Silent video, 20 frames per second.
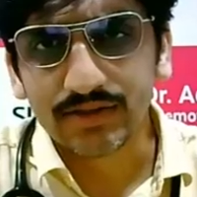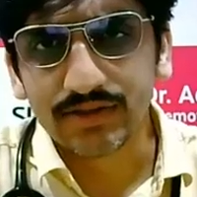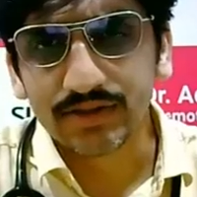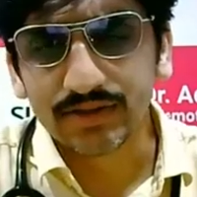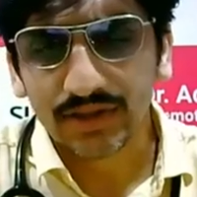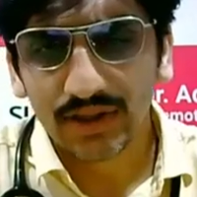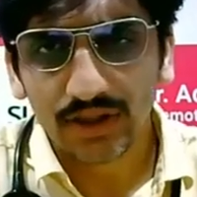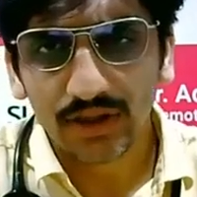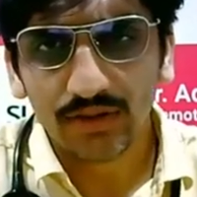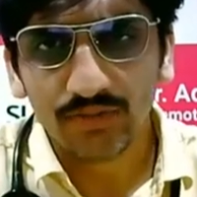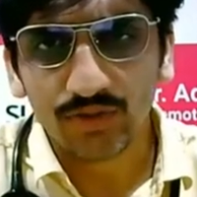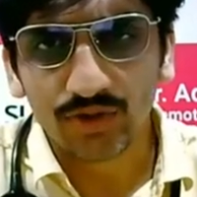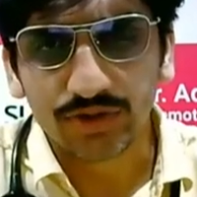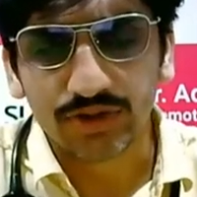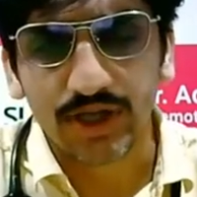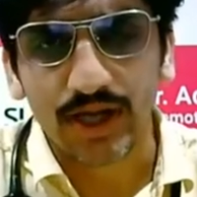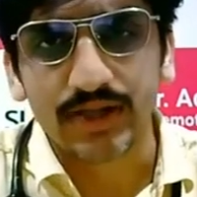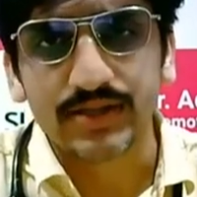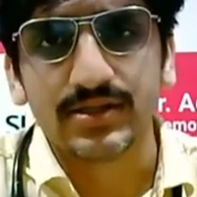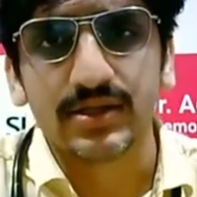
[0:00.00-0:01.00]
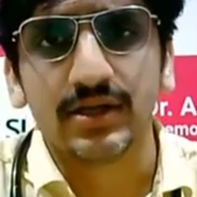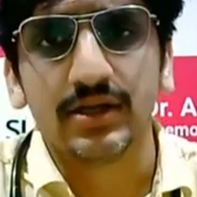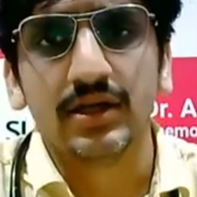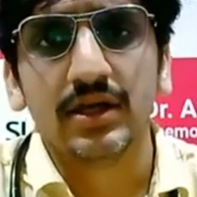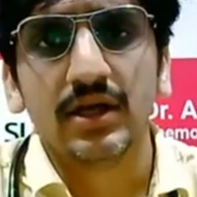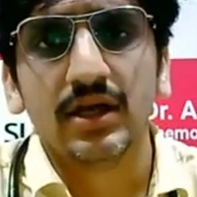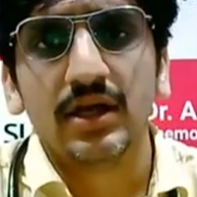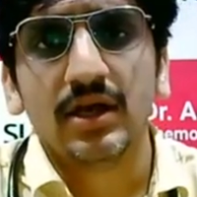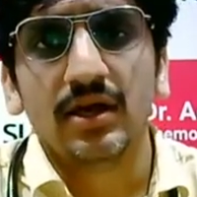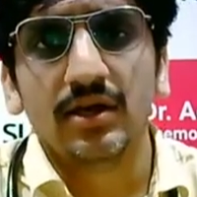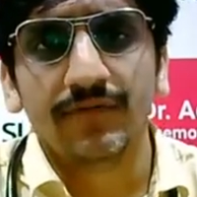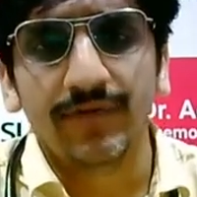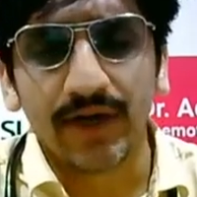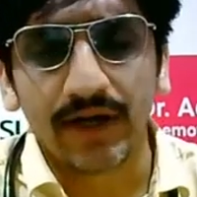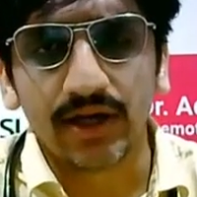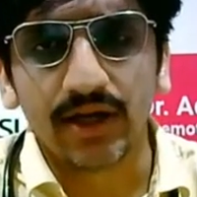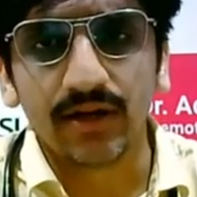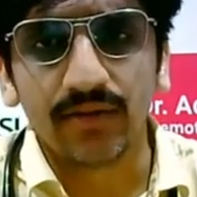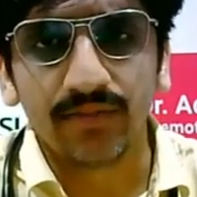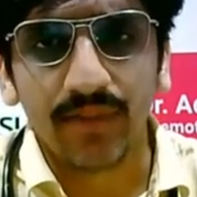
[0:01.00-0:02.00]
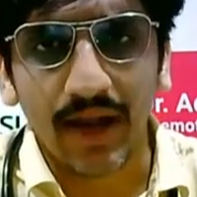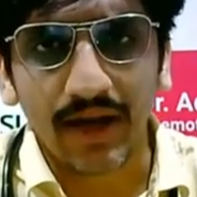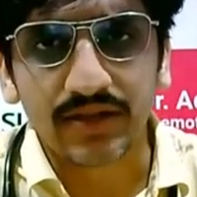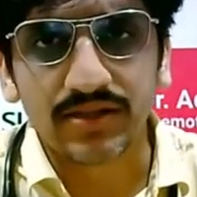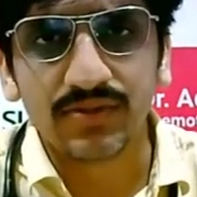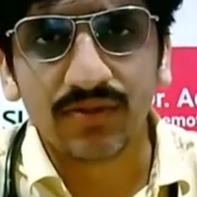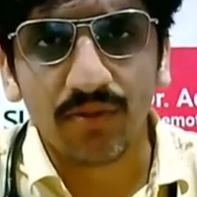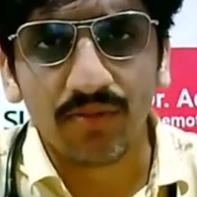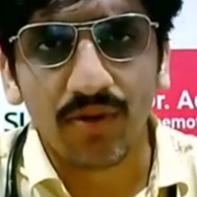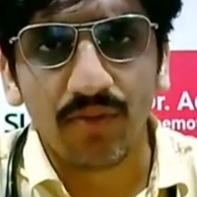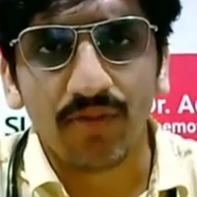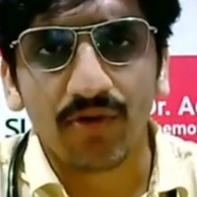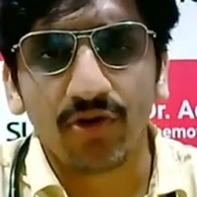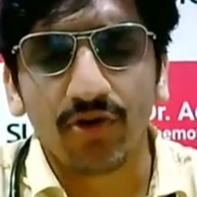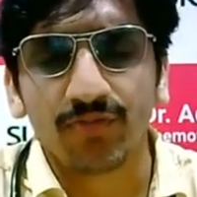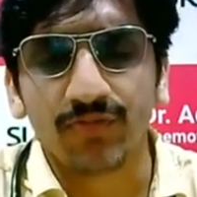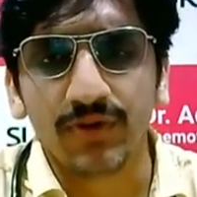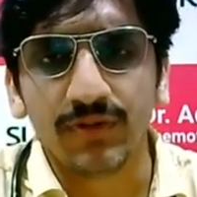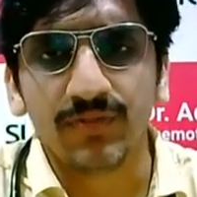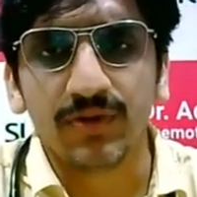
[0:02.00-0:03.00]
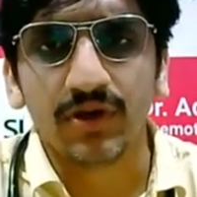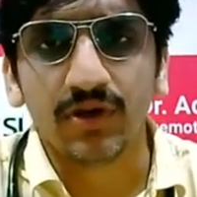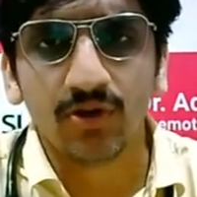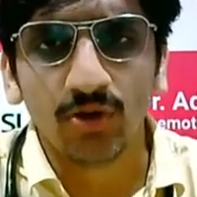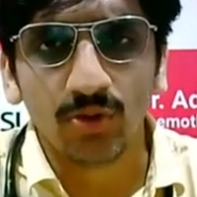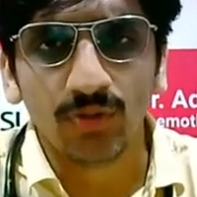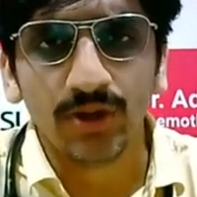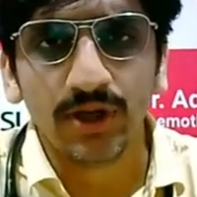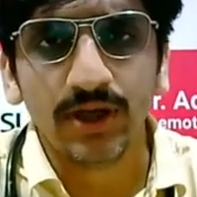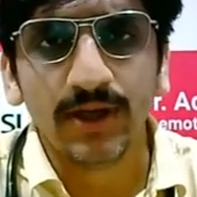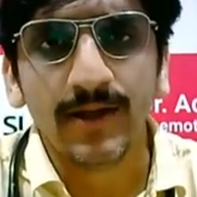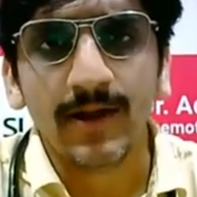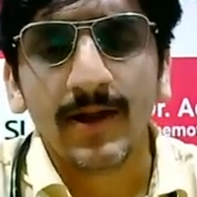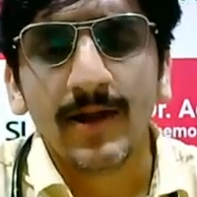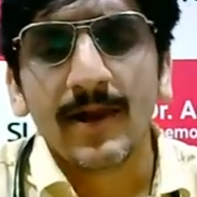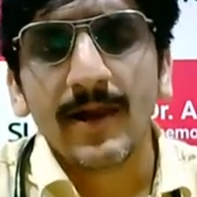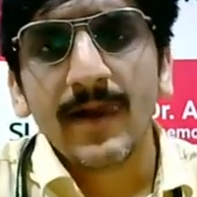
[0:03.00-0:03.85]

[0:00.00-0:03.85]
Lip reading: is the single most cancer affecting maximum number of people globally,